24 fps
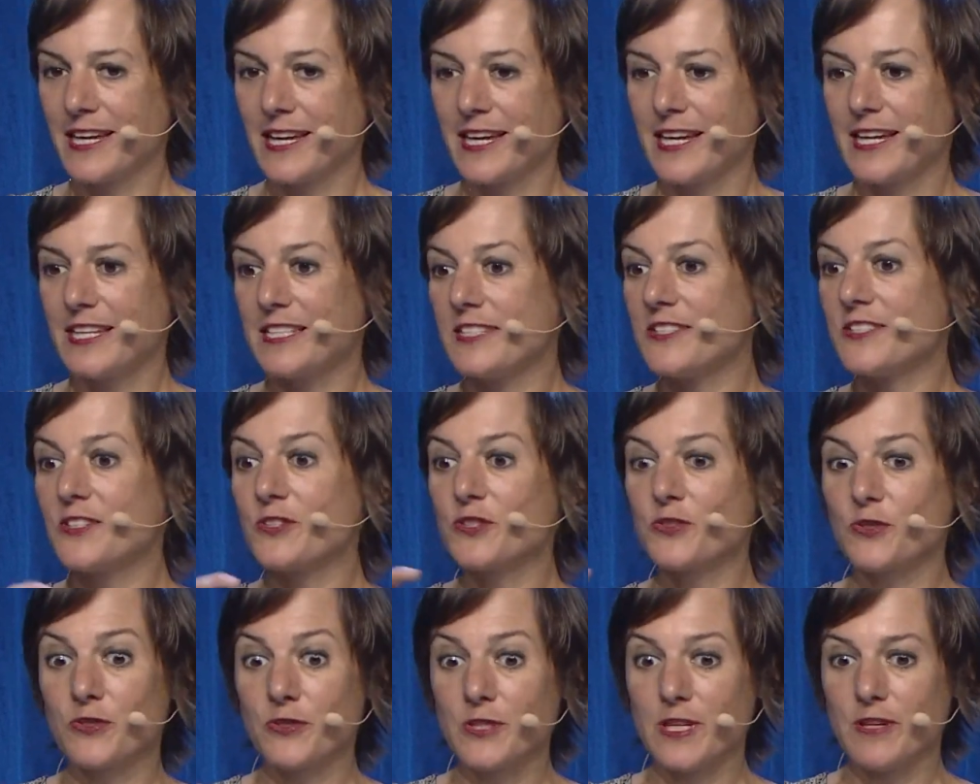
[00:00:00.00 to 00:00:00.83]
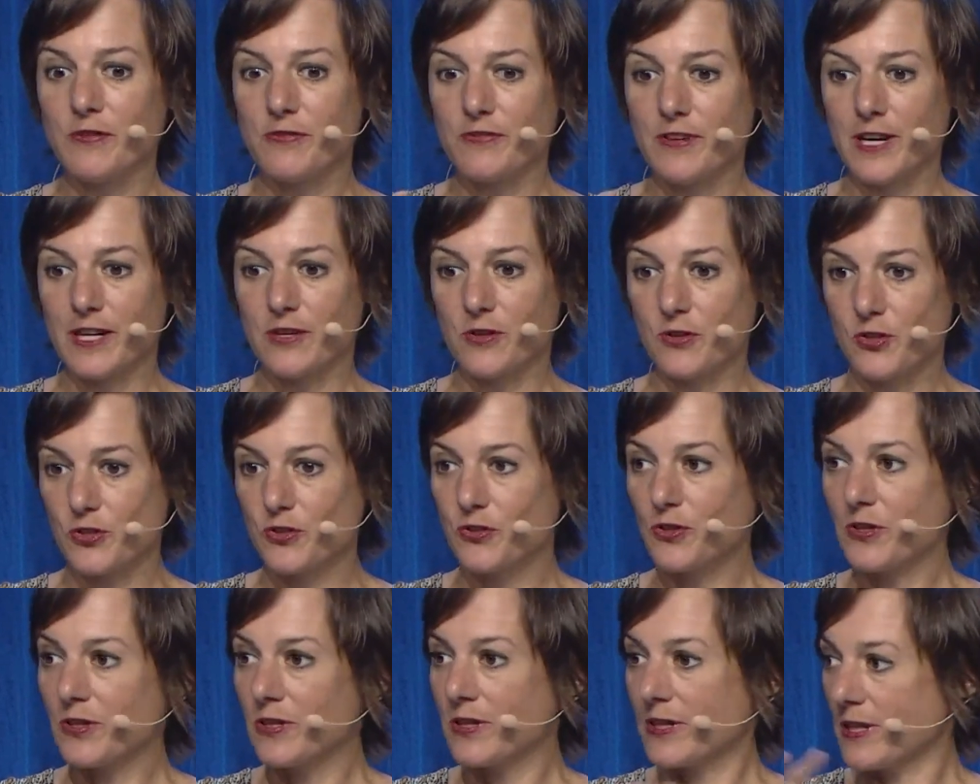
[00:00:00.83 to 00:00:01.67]
It's not only
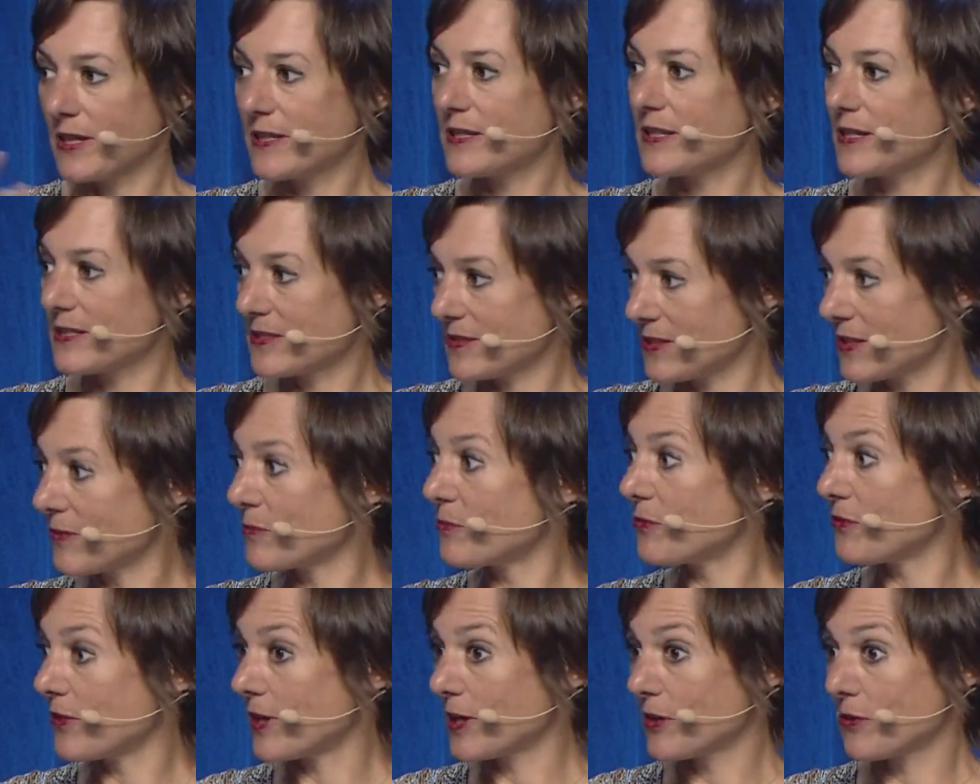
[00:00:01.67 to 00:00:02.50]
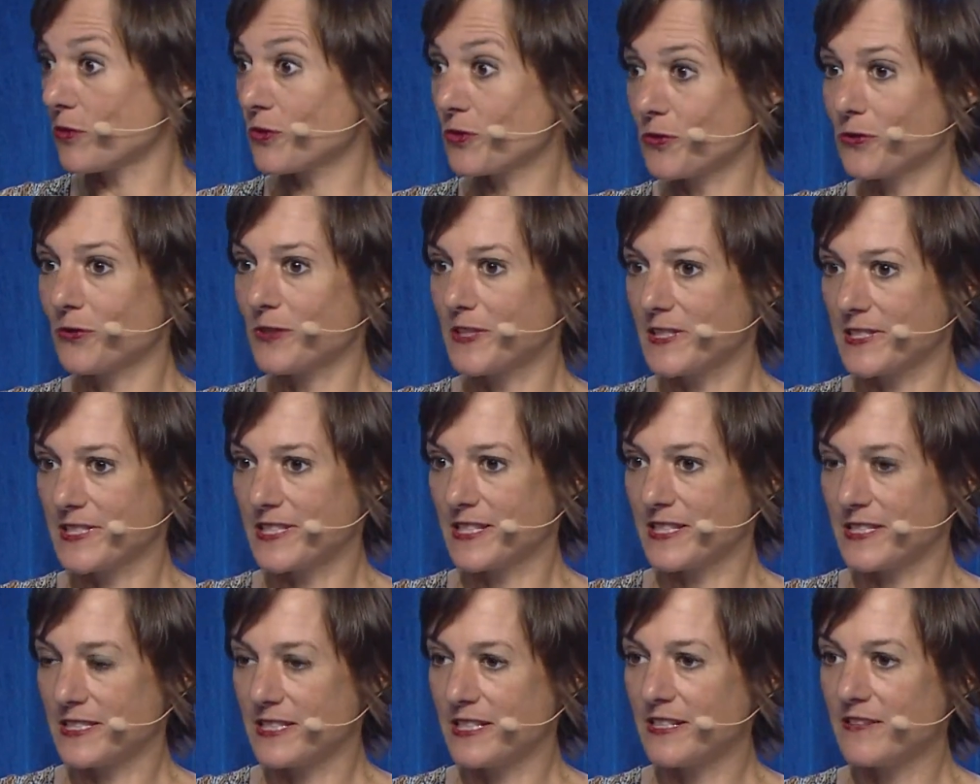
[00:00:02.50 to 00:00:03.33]
financial, and there's some financial
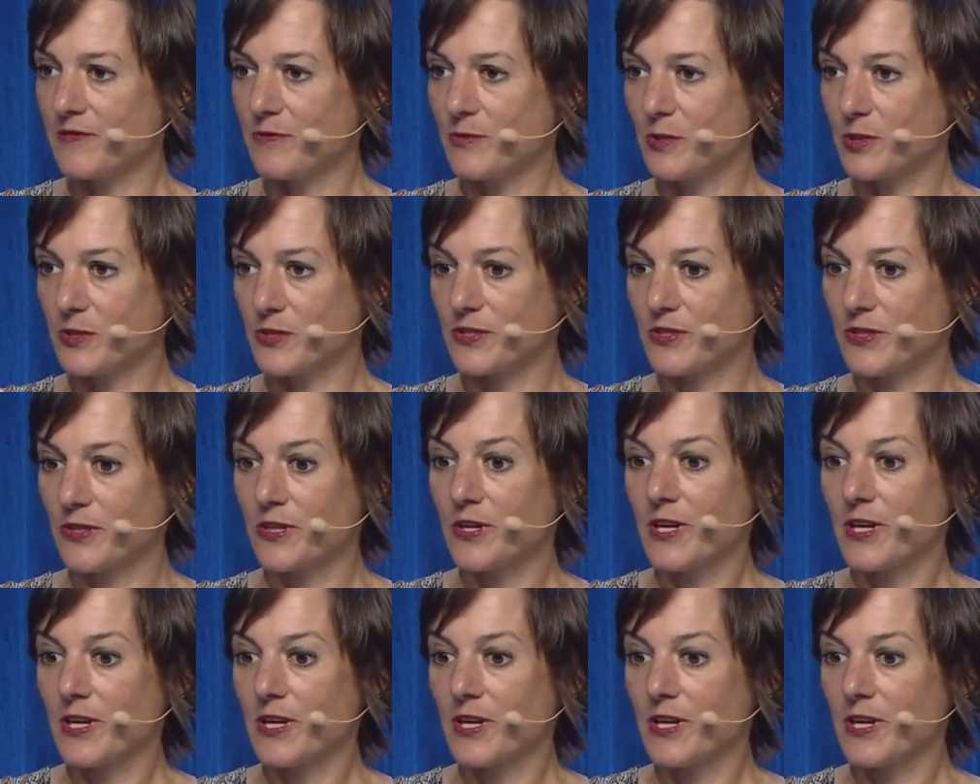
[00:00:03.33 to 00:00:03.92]
incentive, but